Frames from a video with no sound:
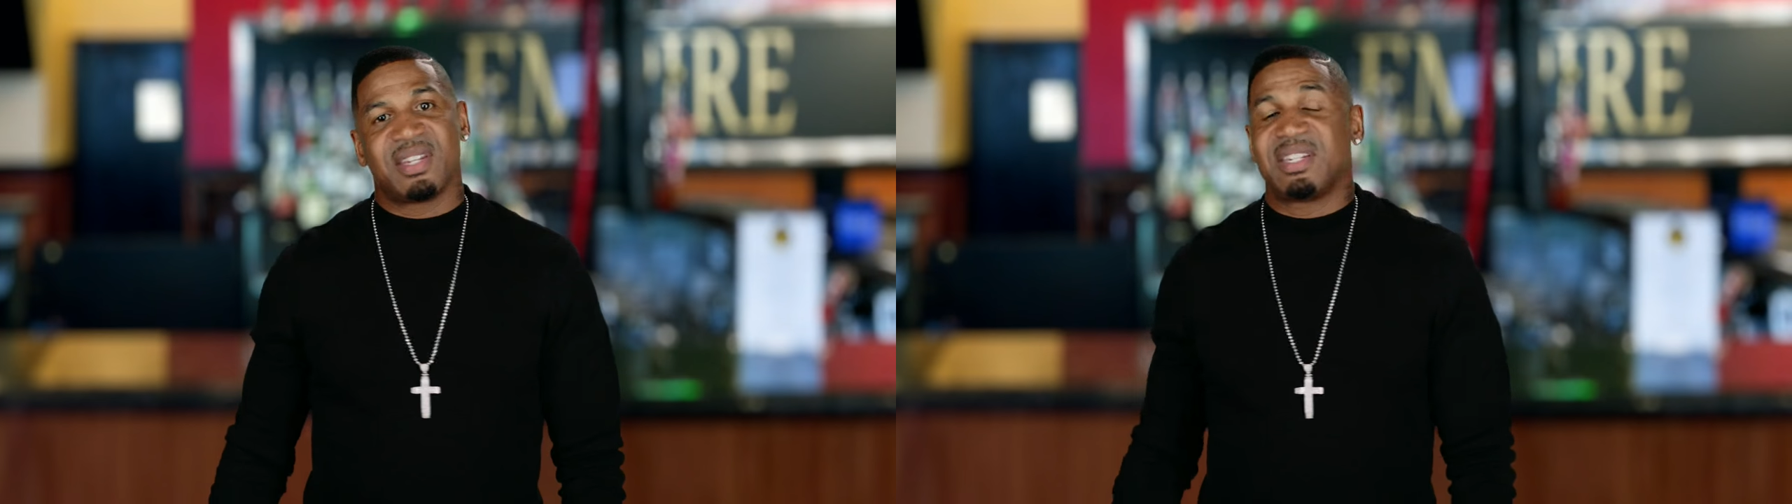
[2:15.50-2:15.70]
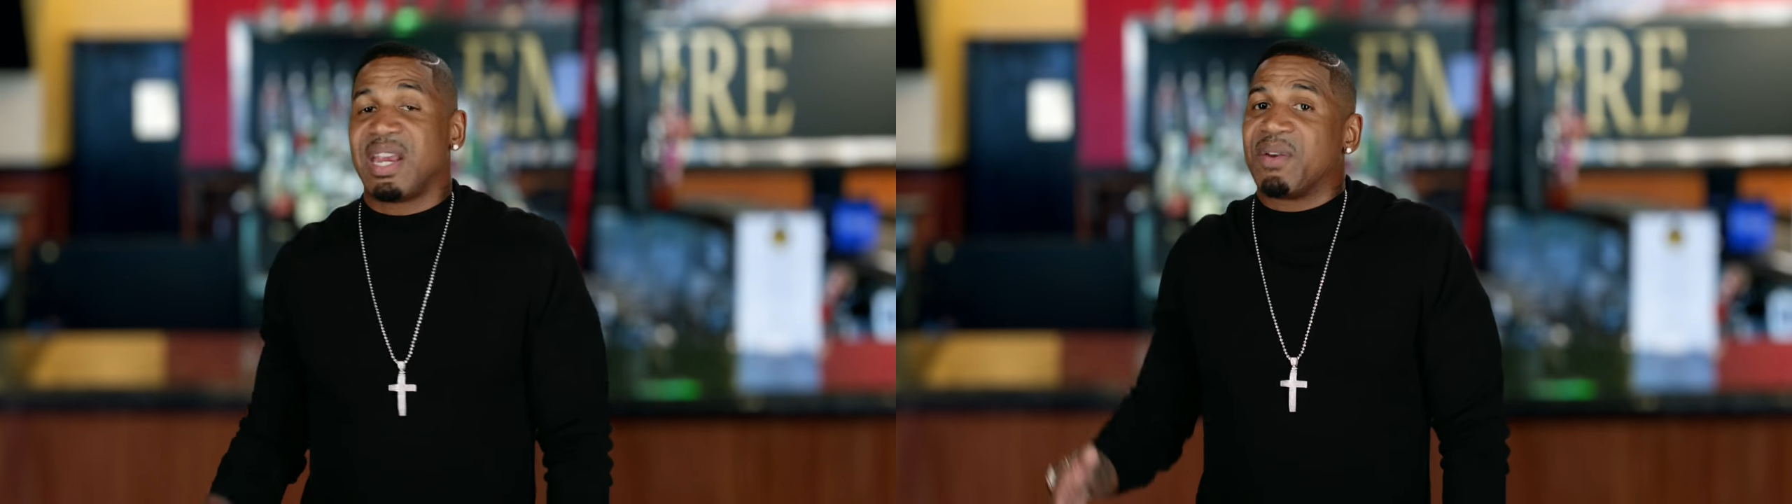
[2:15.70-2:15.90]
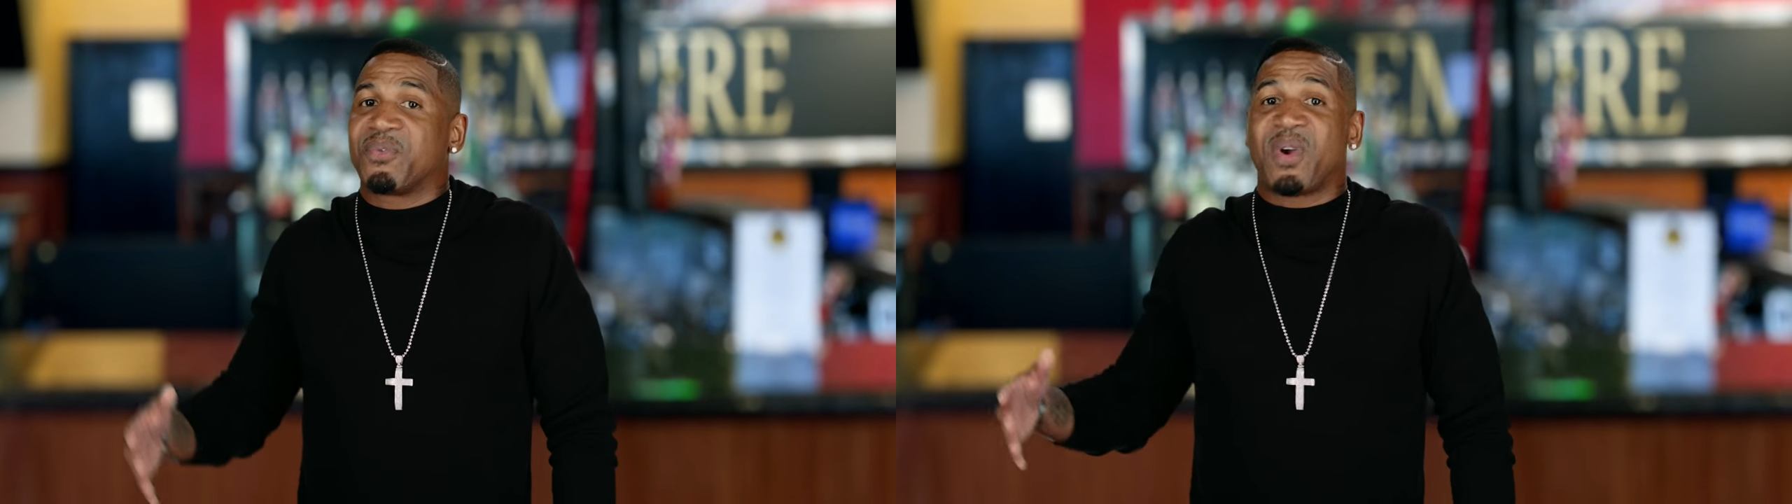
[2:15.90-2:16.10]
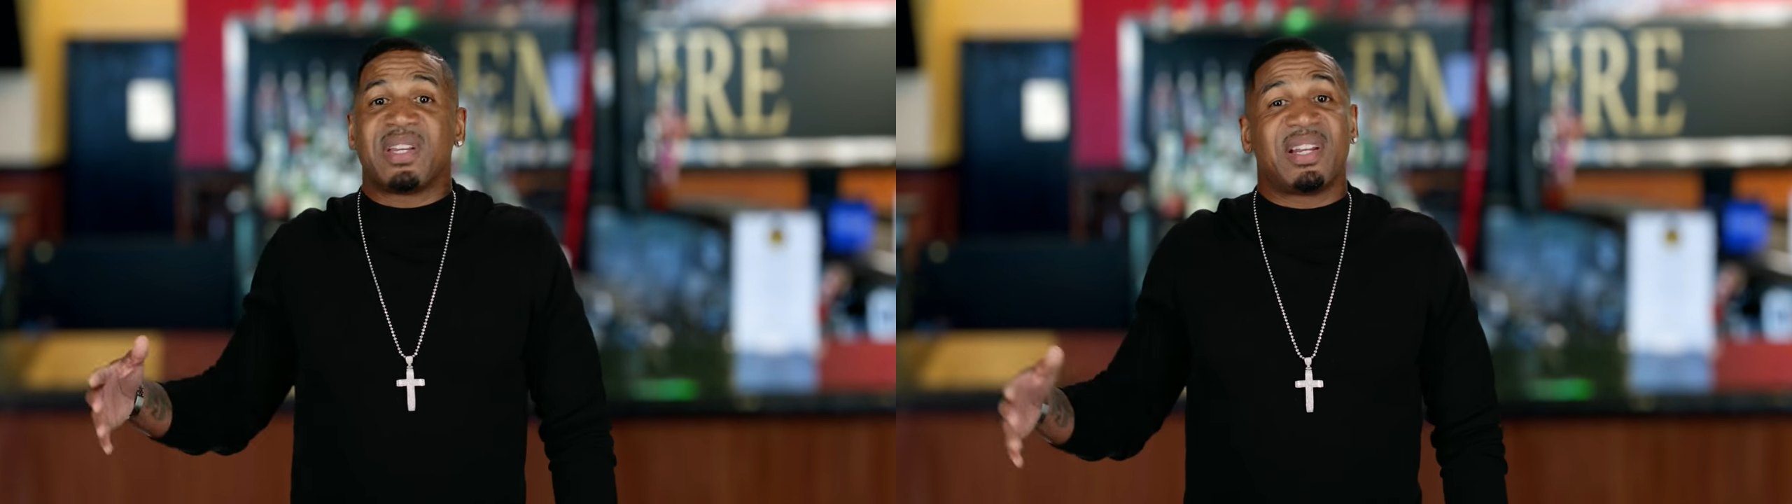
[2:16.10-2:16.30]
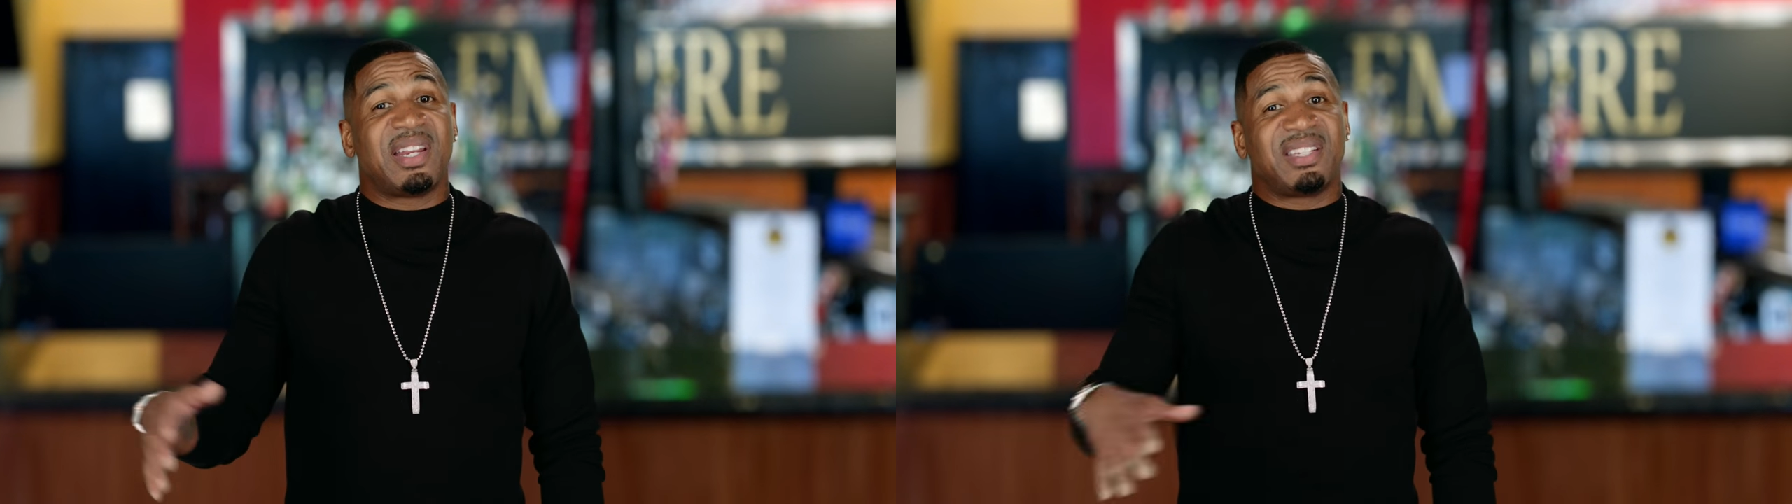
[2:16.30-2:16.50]
She ain't afraid
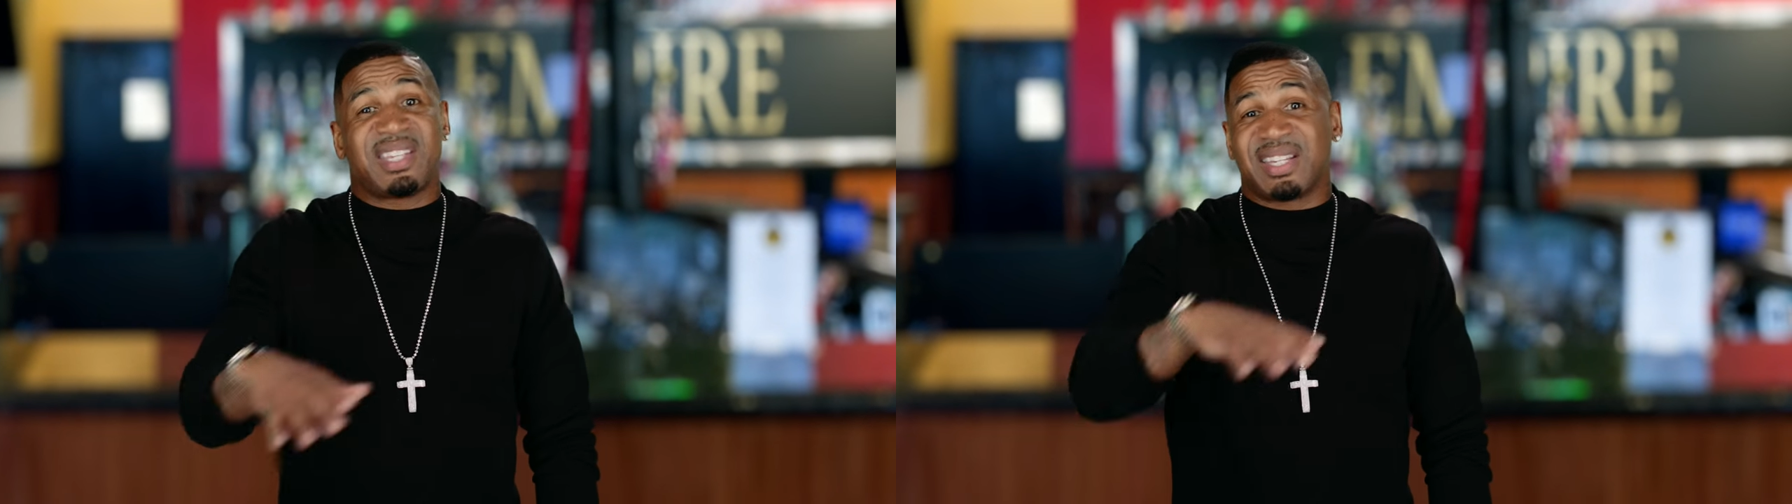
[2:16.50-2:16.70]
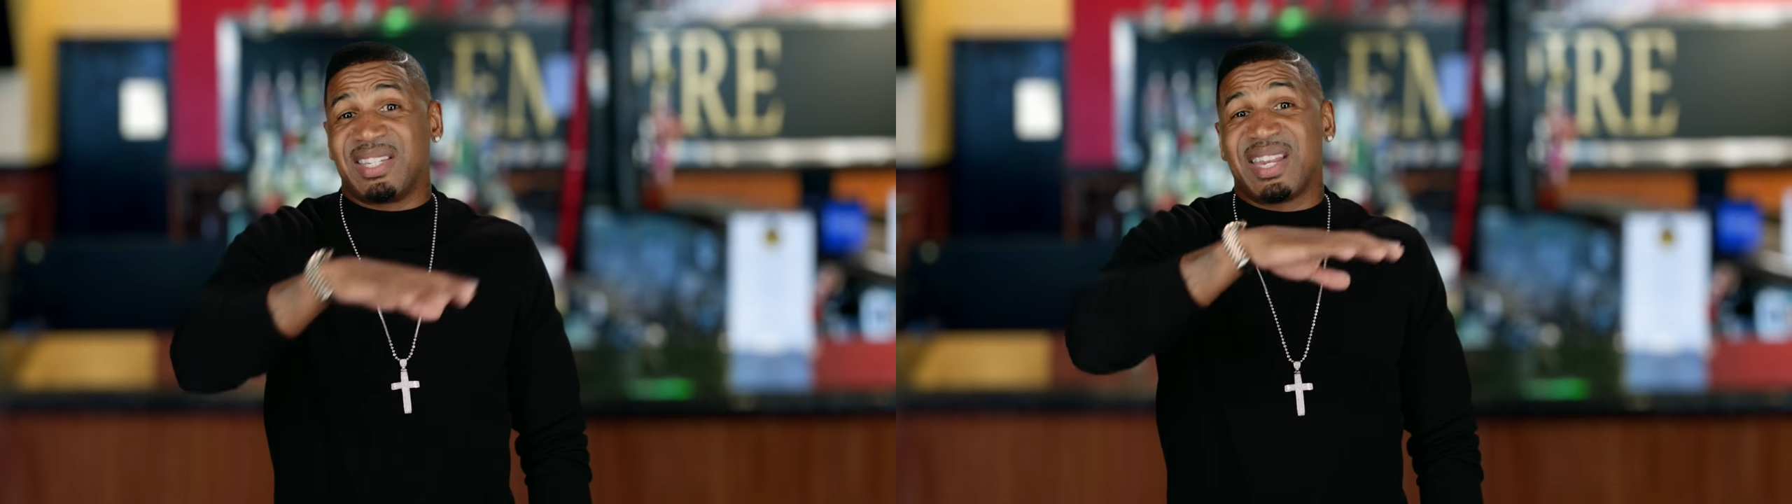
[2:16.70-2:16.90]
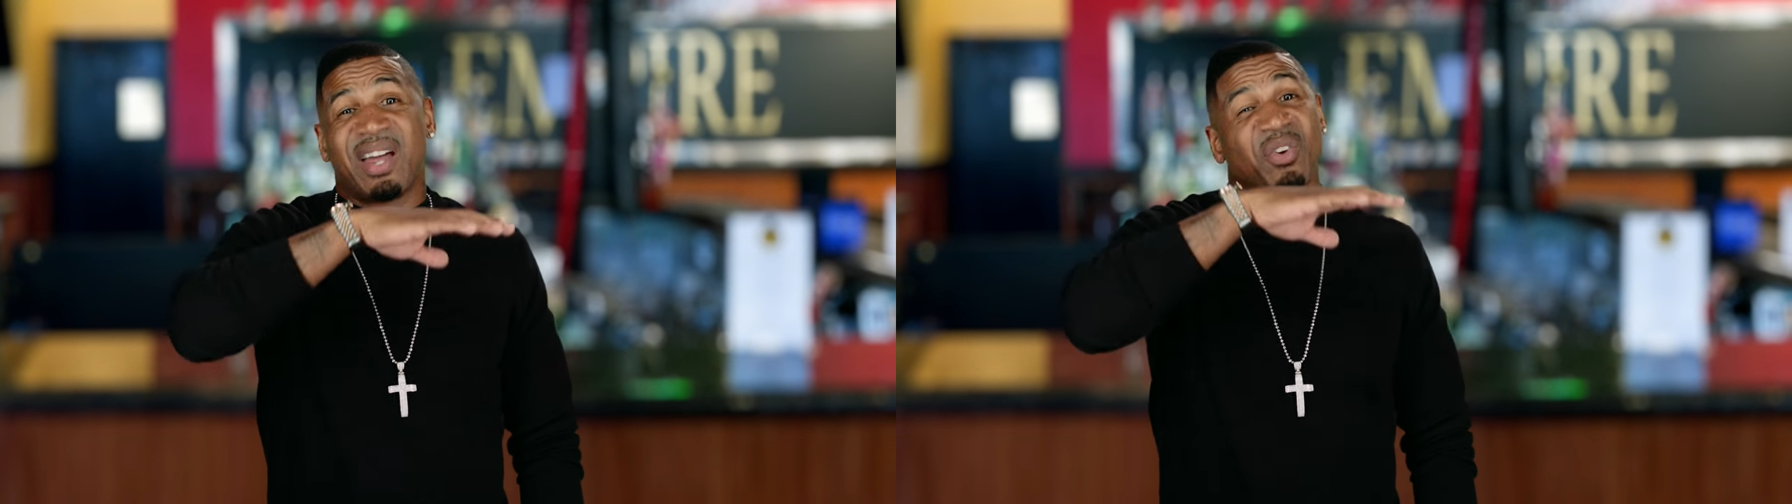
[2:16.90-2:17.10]
to lay the sexy down